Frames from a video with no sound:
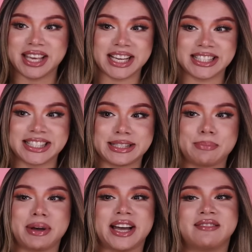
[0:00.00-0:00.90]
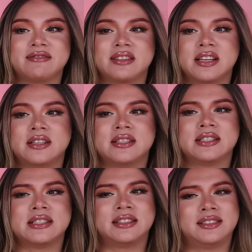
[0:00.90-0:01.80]
this, but
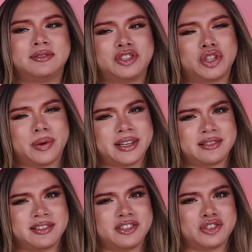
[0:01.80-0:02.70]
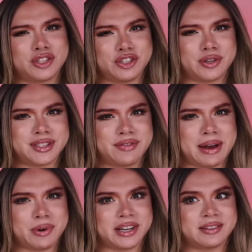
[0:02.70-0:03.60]
choice interesting choice of
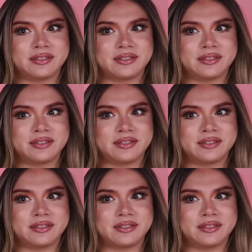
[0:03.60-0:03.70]
fabric.